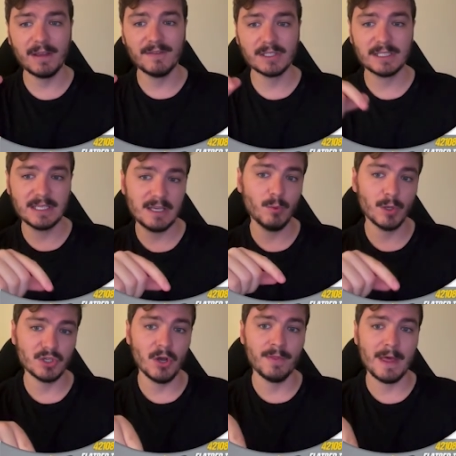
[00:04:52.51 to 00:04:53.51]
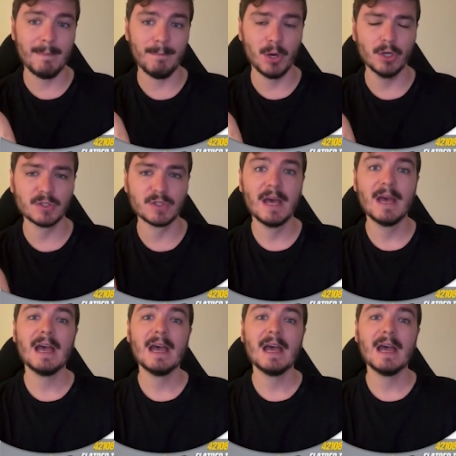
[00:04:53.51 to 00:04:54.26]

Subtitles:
even see what's on that box.